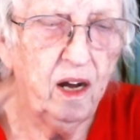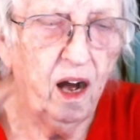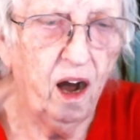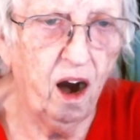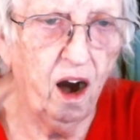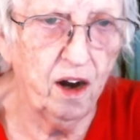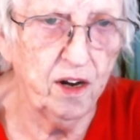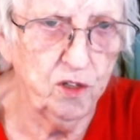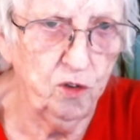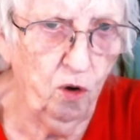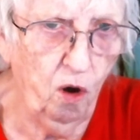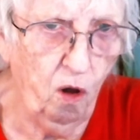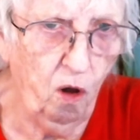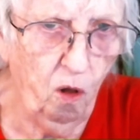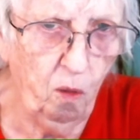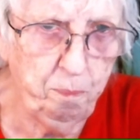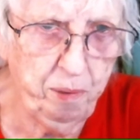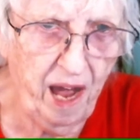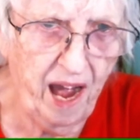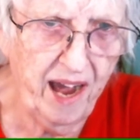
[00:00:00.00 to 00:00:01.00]
"Are you
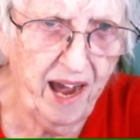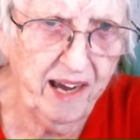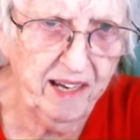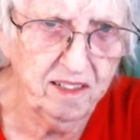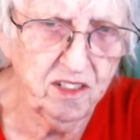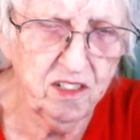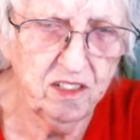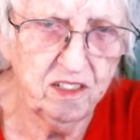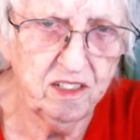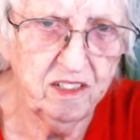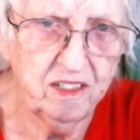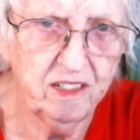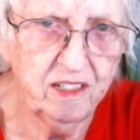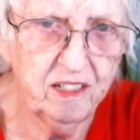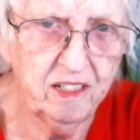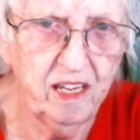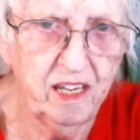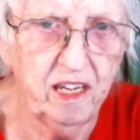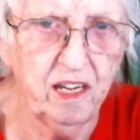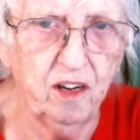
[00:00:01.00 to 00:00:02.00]
all packed?"
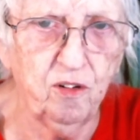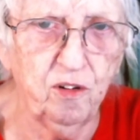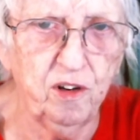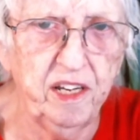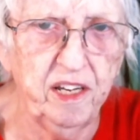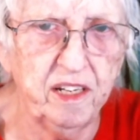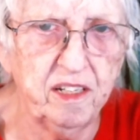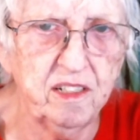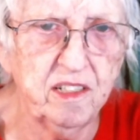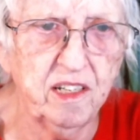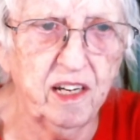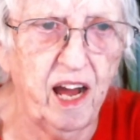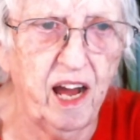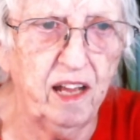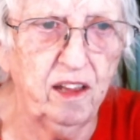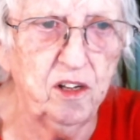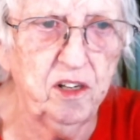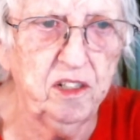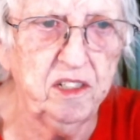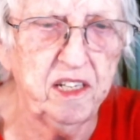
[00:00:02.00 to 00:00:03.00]
He grinned, and I
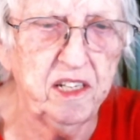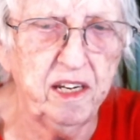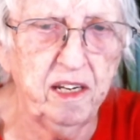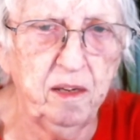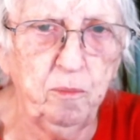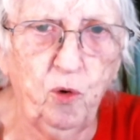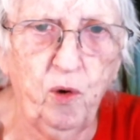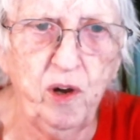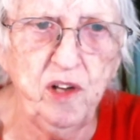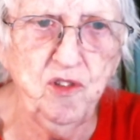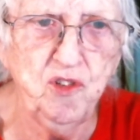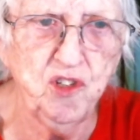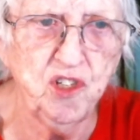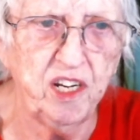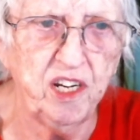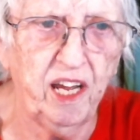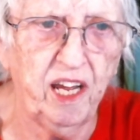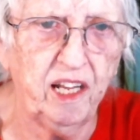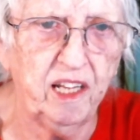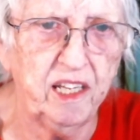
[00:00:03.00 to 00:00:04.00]
looked at him
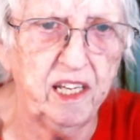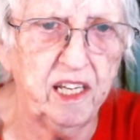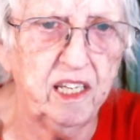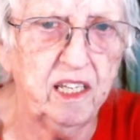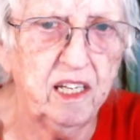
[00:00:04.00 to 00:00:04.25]
questioningly.